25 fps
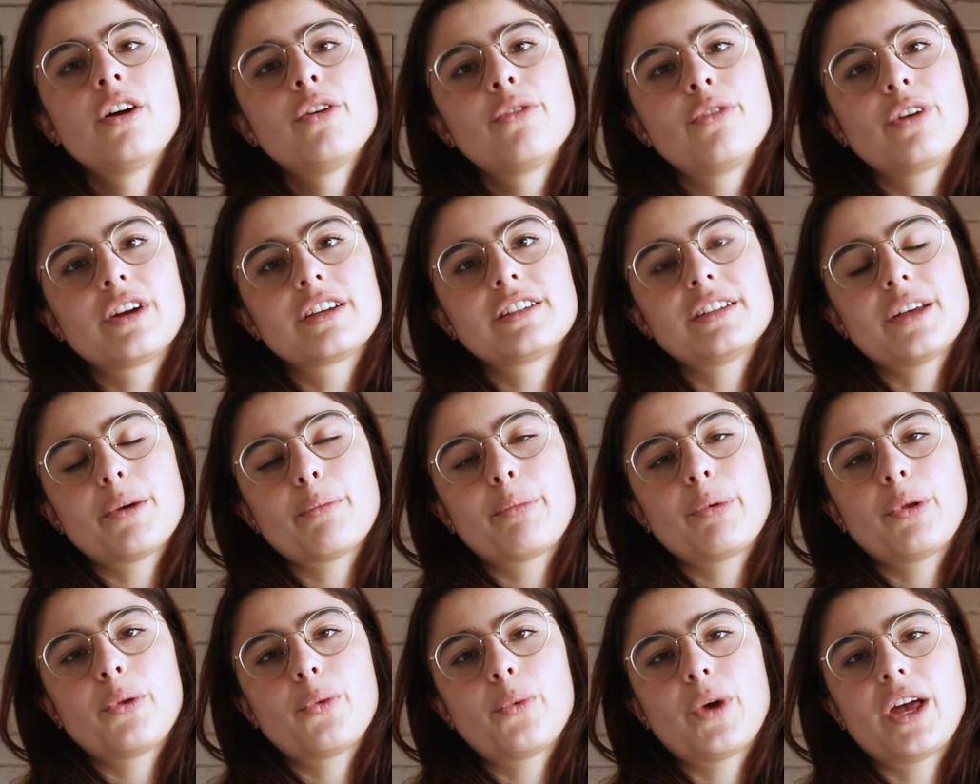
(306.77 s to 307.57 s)
for
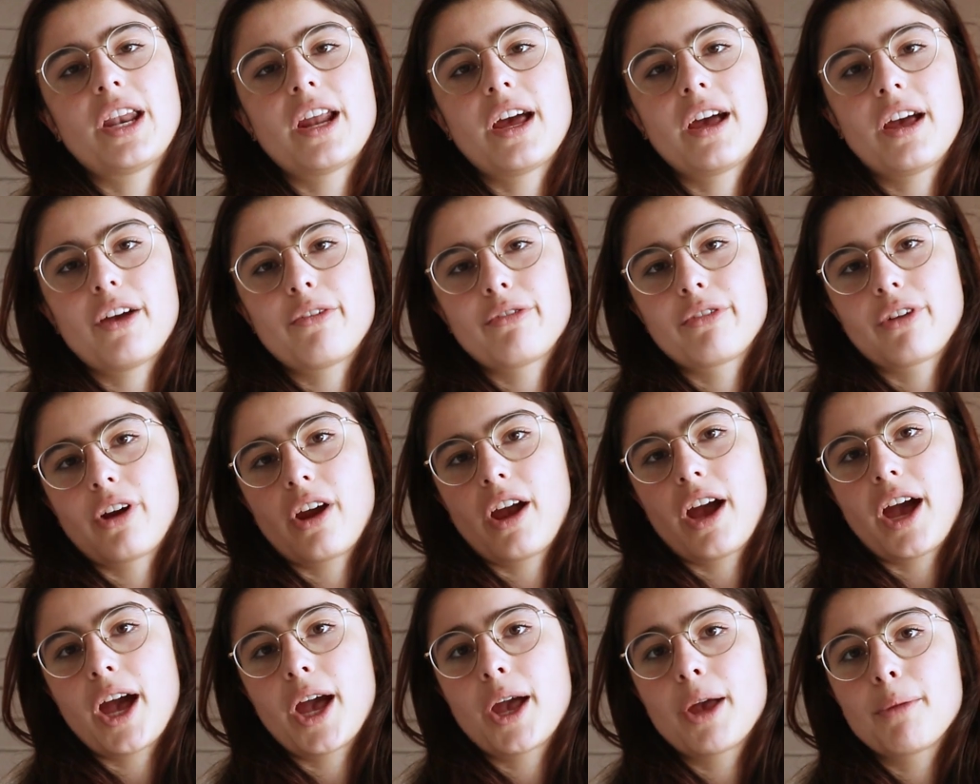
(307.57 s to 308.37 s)
example, whenever
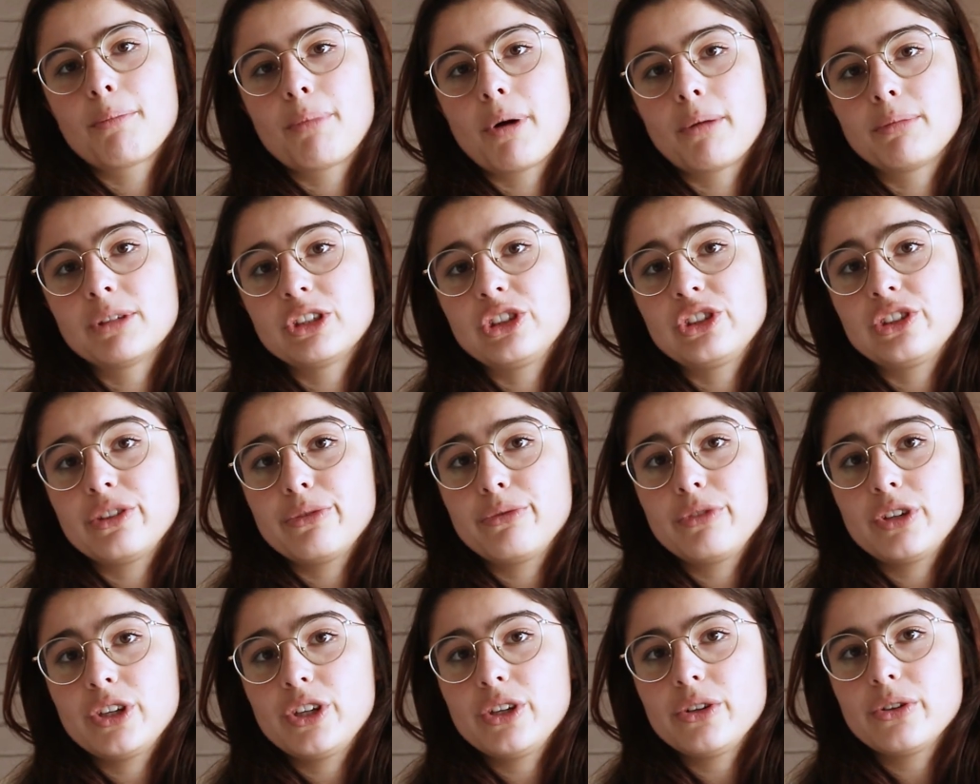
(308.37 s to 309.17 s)
I published a
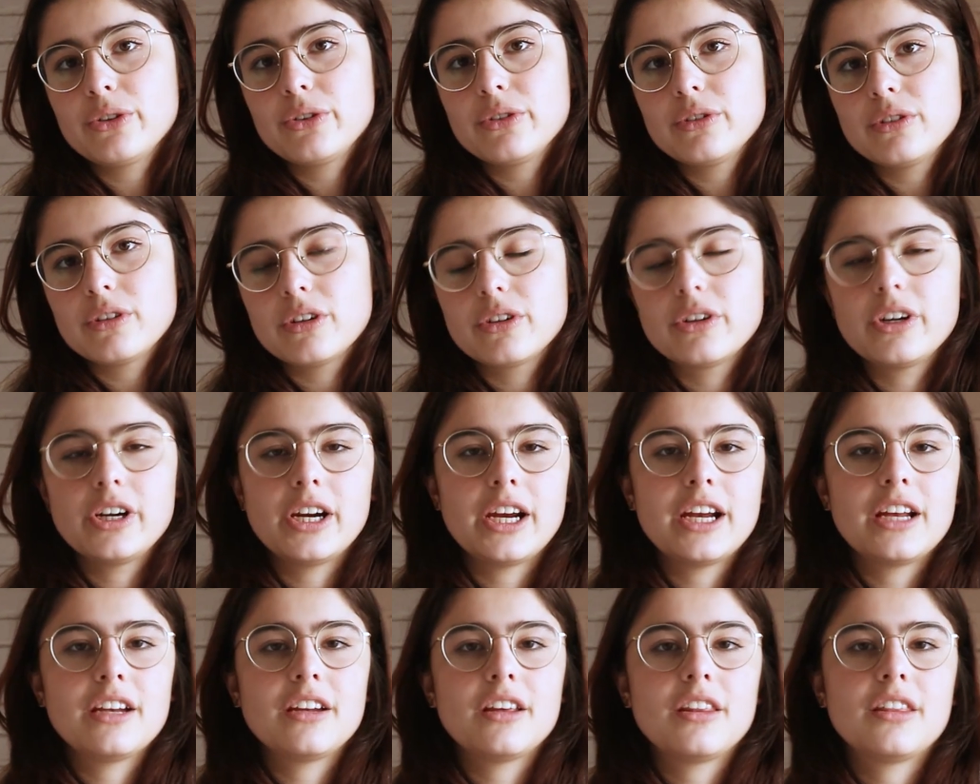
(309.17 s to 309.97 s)
video or
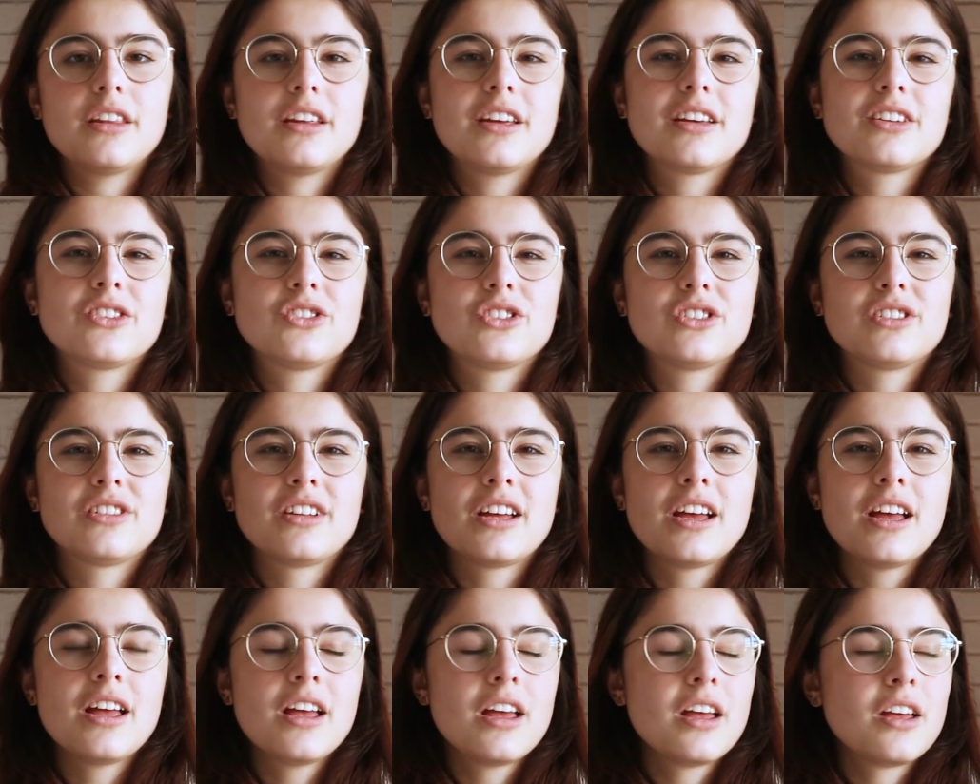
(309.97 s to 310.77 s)
anything, just
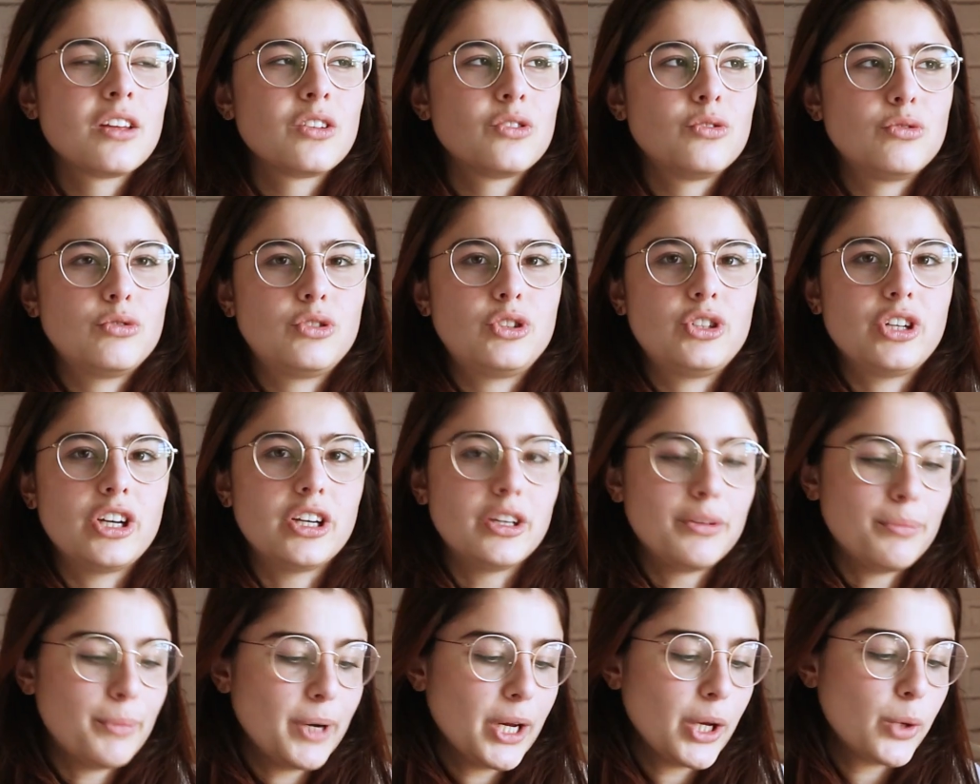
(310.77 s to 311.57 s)
to
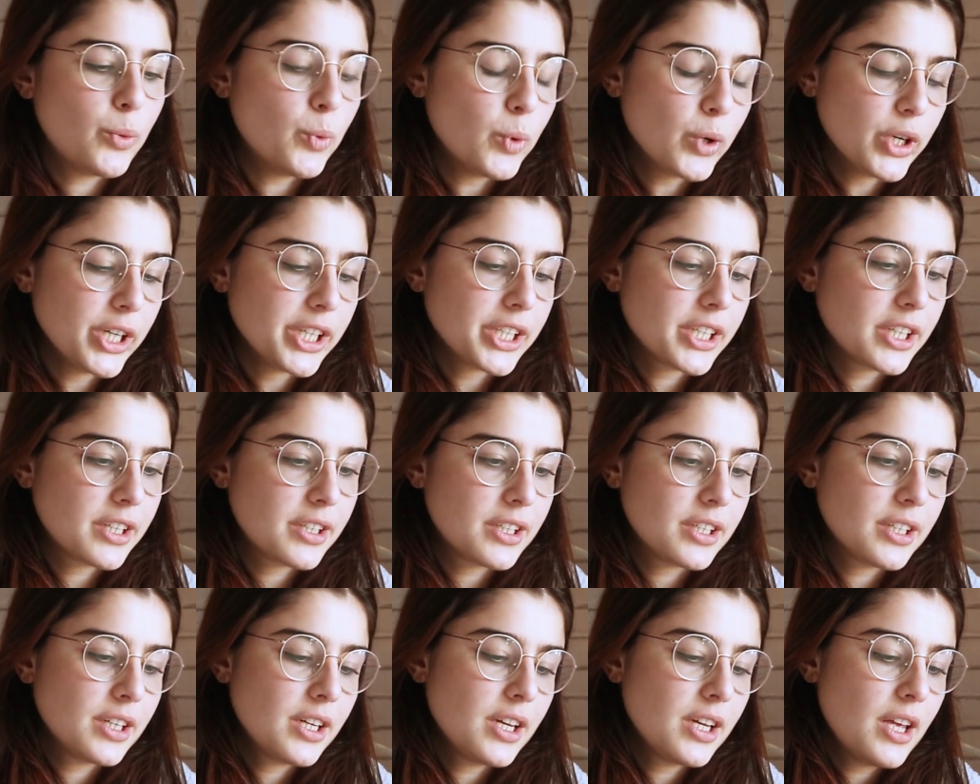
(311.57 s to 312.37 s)
share my work
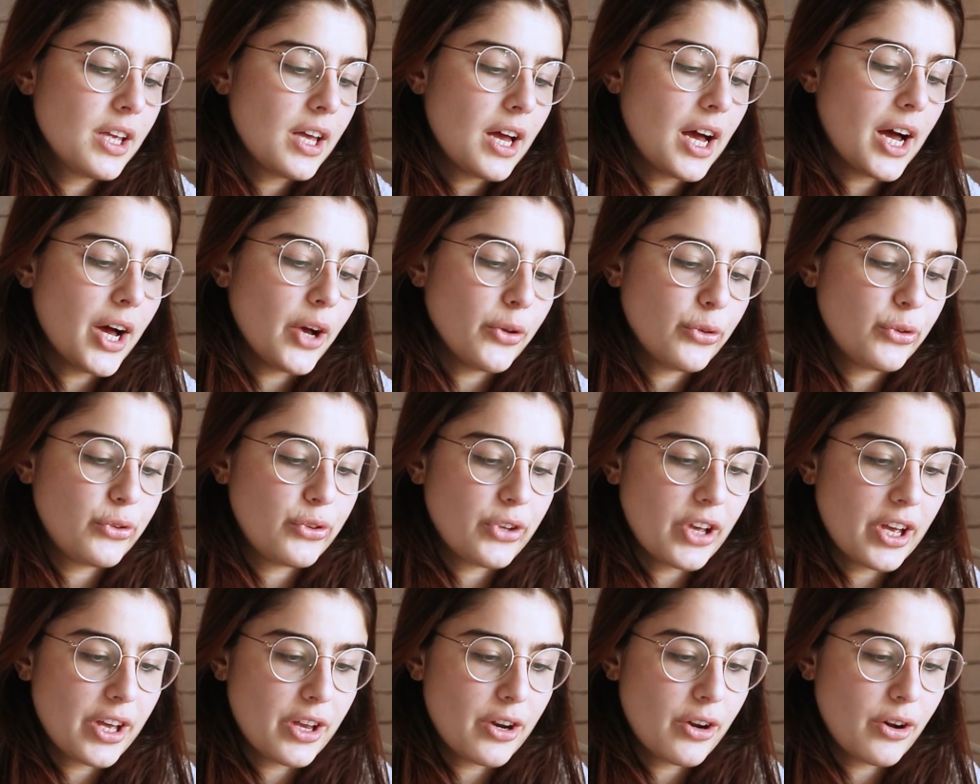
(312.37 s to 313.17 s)

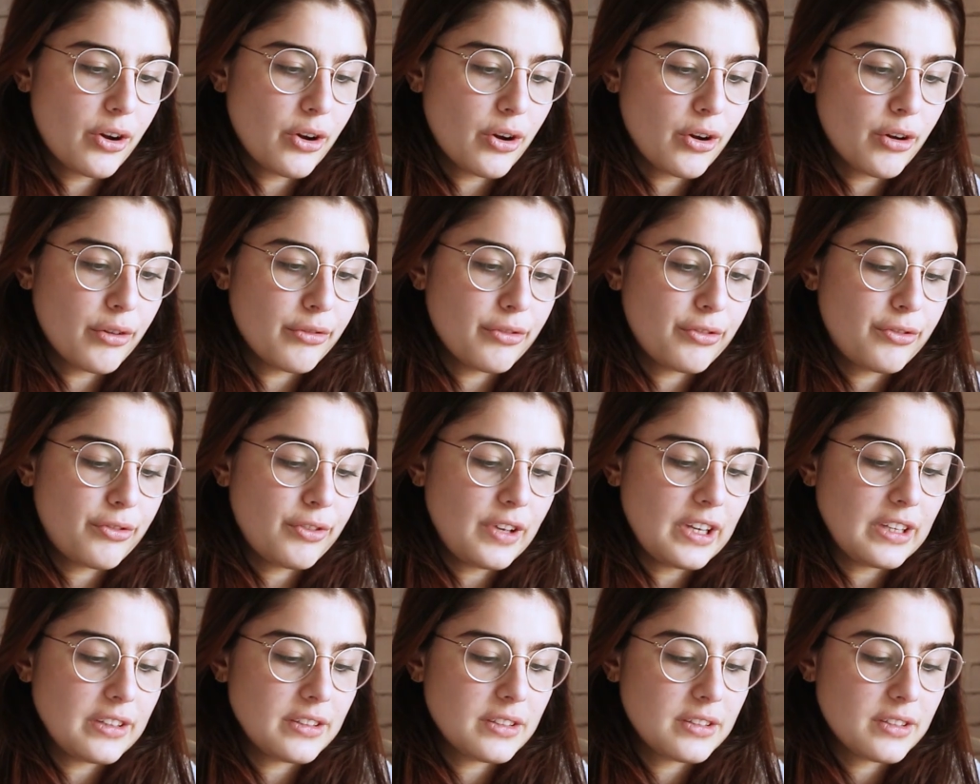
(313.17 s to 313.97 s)
outside of
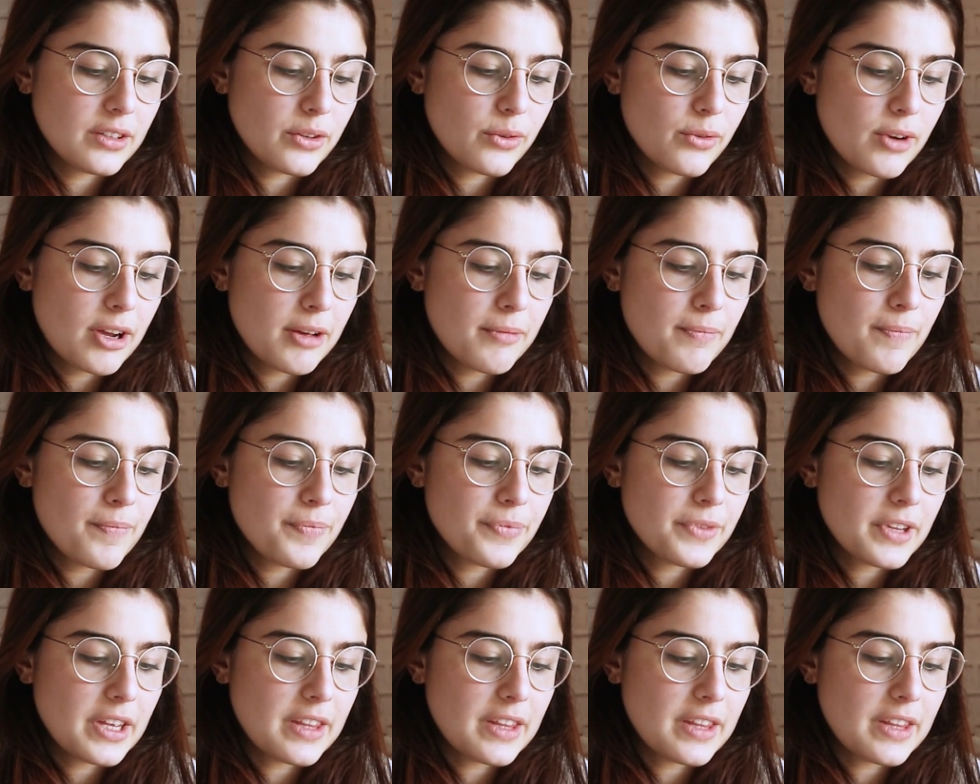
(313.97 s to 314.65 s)
Instagram.